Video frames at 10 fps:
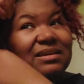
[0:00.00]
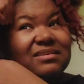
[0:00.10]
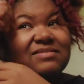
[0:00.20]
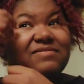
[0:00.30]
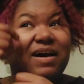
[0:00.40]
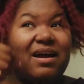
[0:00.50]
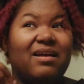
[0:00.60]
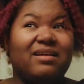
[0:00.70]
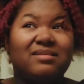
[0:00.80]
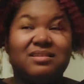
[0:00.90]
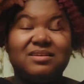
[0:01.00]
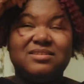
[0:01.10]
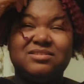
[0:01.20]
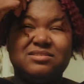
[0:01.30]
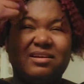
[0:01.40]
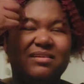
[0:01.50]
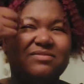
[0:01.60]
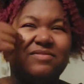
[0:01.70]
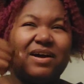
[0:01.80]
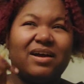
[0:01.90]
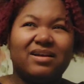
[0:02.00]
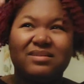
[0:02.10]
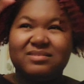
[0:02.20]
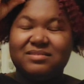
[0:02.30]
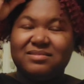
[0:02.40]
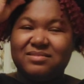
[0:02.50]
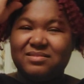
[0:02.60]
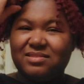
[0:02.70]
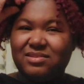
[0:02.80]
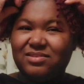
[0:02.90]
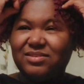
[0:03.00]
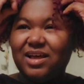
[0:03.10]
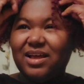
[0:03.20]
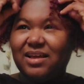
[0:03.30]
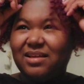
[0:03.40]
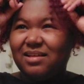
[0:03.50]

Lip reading: It's fine. Let's just say it's fine. There's like